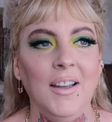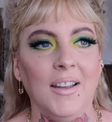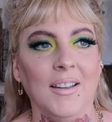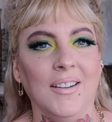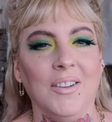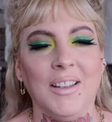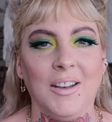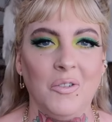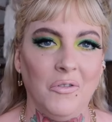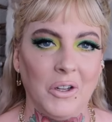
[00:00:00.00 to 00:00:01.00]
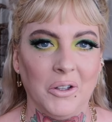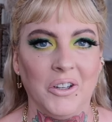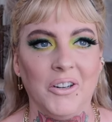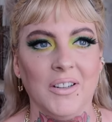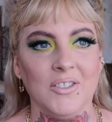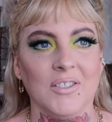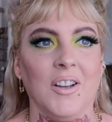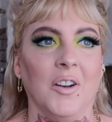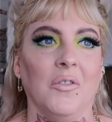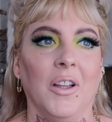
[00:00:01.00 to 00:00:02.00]
and getting filler is just
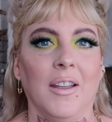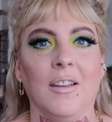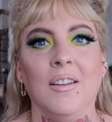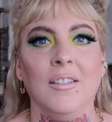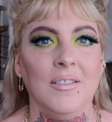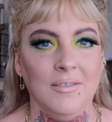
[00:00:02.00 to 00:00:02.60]
kind of like